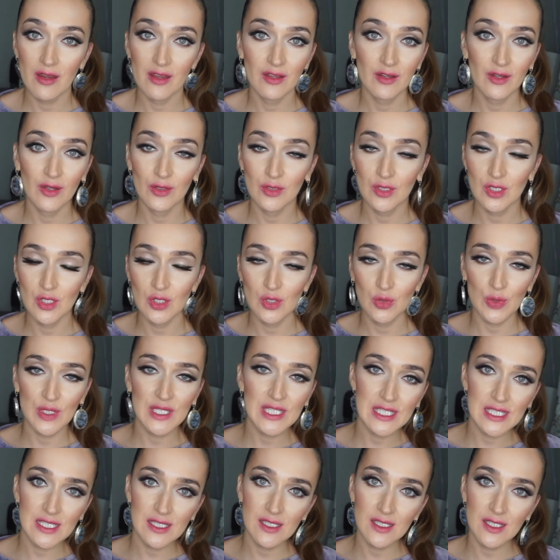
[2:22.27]
you know, to
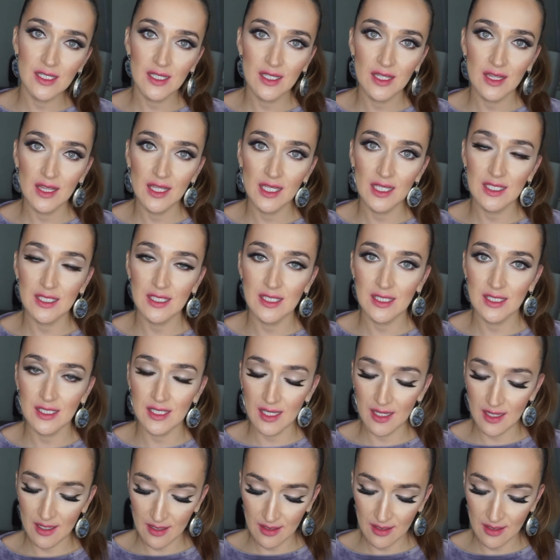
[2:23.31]
twist this